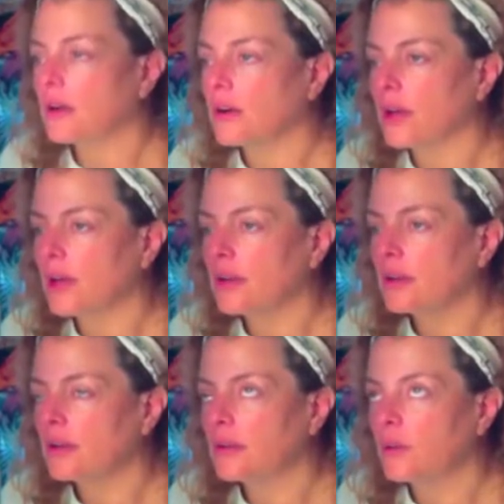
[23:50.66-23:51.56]
Okay.
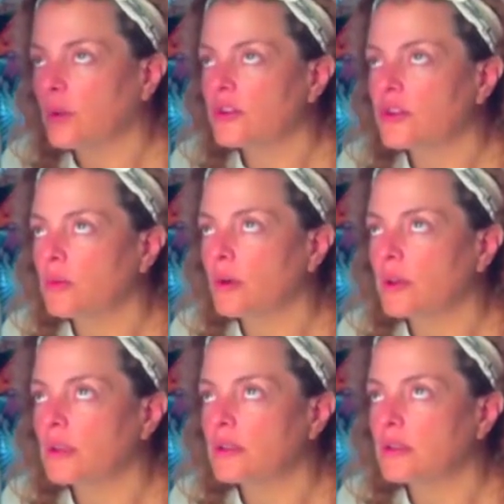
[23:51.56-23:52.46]
Where's the
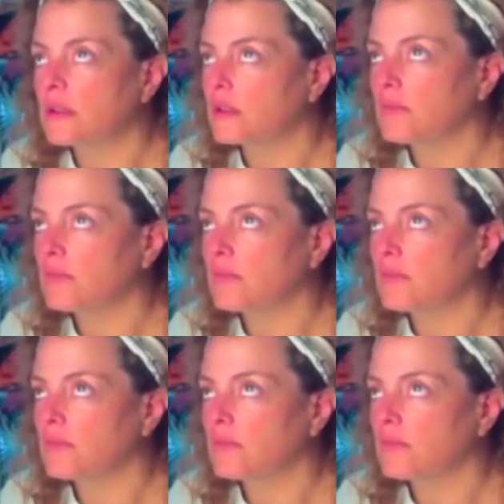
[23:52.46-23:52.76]
oneness?